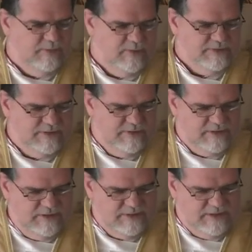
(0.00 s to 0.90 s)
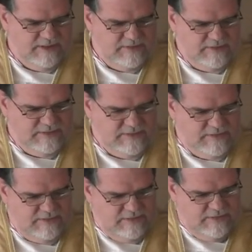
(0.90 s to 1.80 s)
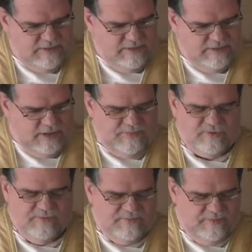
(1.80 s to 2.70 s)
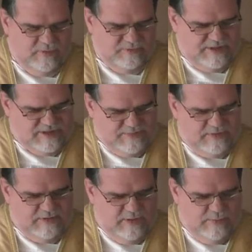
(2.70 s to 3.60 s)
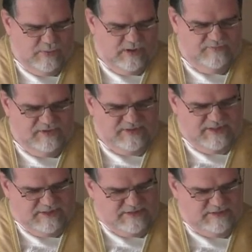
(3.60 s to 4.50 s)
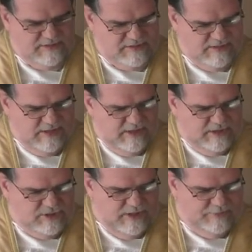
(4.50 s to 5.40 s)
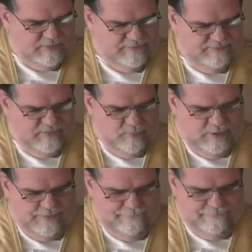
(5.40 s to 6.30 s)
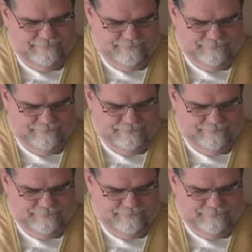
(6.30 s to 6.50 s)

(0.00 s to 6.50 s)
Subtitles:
Paul's letter of the Ecclesiasticus, from the Old Testament, Book of Ecclesiasticus, chapter 51.